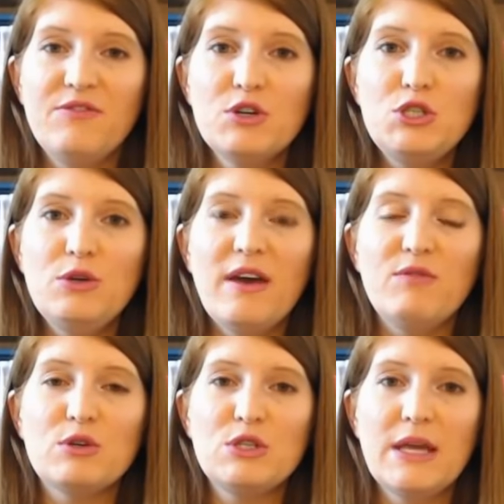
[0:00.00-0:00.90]
First you have
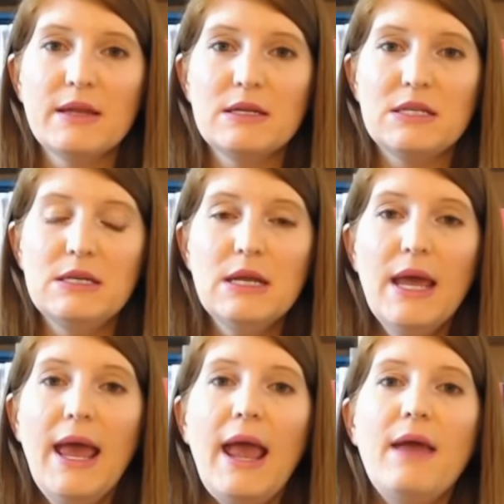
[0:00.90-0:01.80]
your skeleton,
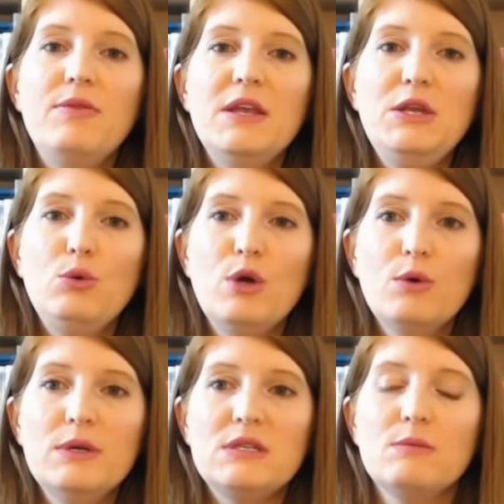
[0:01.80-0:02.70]
and then you
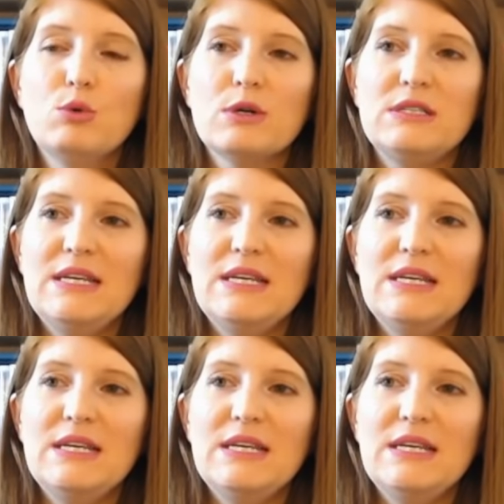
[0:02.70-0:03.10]
go into more